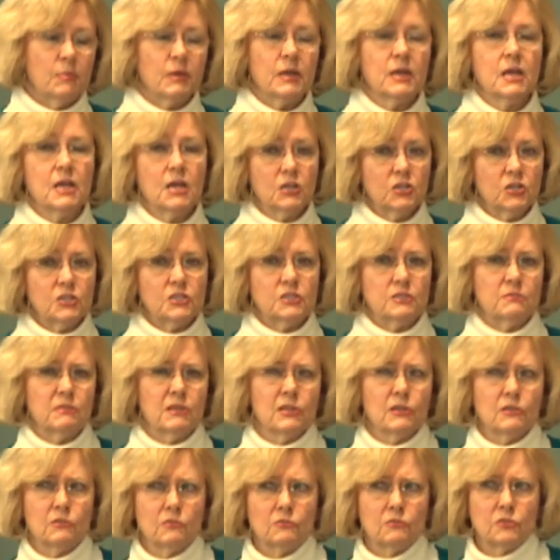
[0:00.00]
But just a
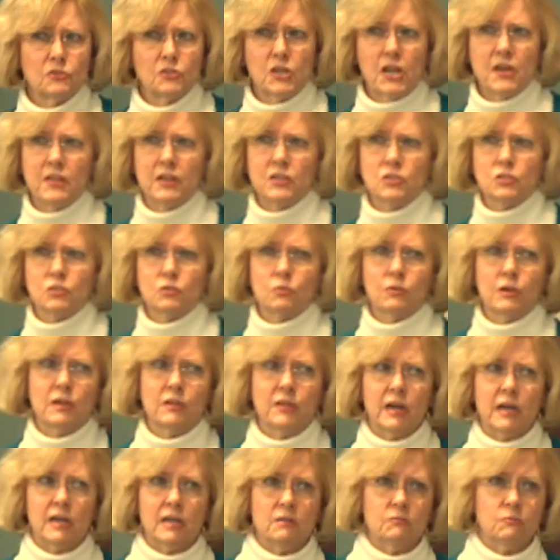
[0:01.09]
little share that story
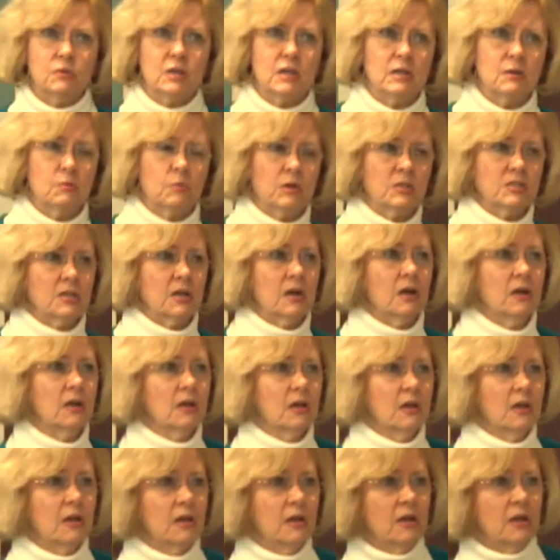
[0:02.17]
that it really was a
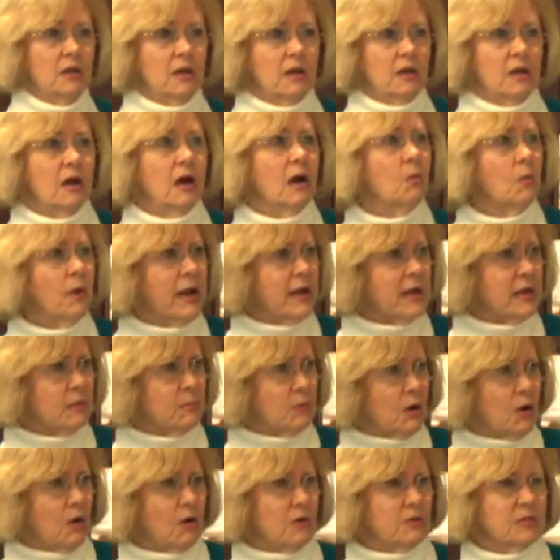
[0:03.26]
a wake up
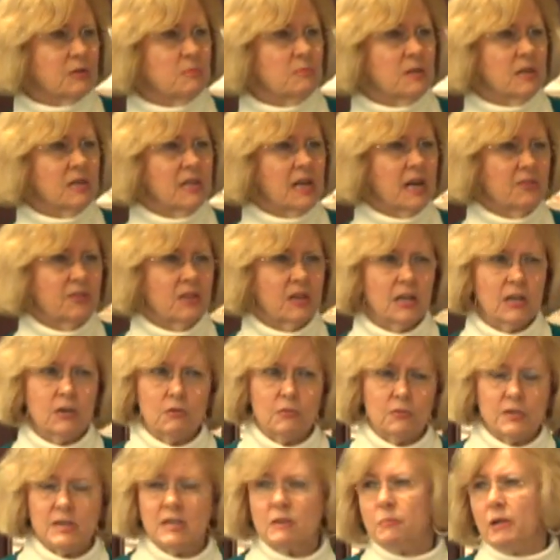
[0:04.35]
call to me. Not that I
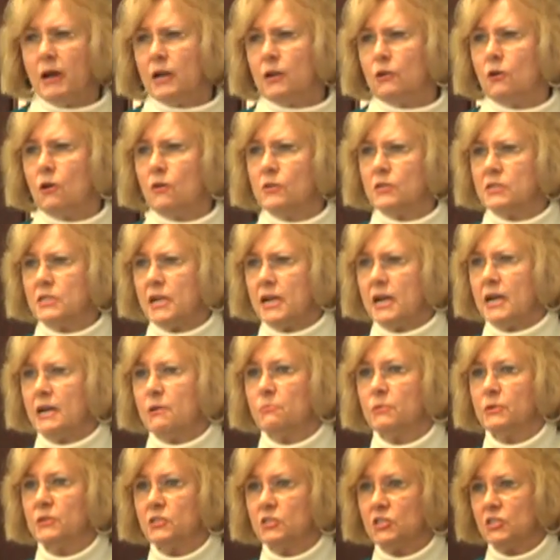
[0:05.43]
don't think about it all the time,
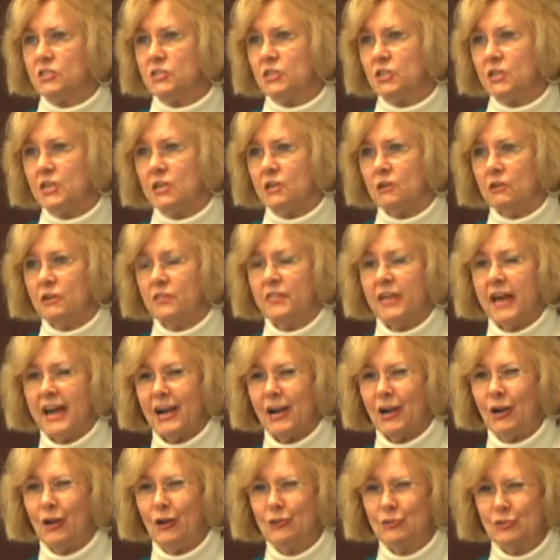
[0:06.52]
but just to hear it
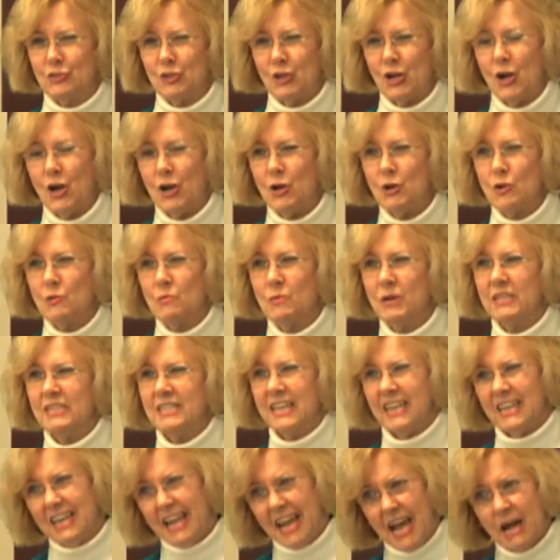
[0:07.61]
that close to home, it
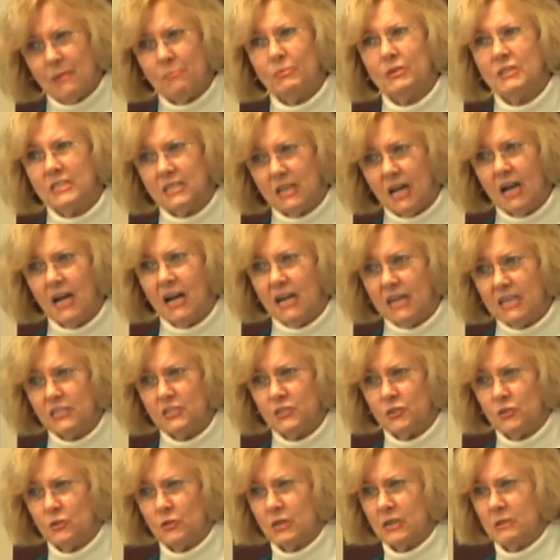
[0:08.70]
can happen to us.
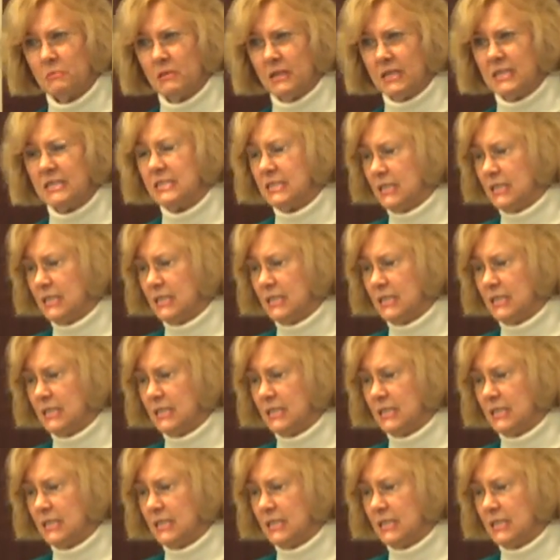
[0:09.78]
Do you know what I mean?